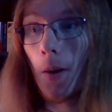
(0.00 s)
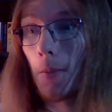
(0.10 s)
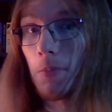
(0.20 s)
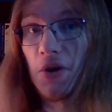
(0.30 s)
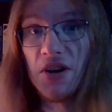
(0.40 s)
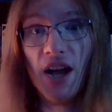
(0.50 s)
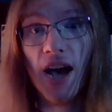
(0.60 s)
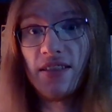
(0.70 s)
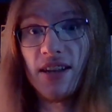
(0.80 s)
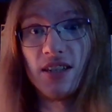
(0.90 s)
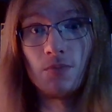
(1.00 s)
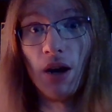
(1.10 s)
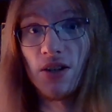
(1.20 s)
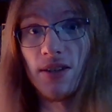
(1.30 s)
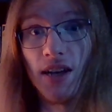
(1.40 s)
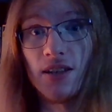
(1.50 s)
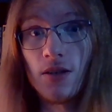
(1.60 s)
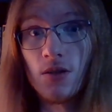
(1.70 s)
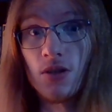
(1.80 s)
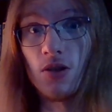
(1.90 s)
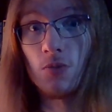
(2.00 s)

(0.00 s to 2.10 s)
but not as much as I used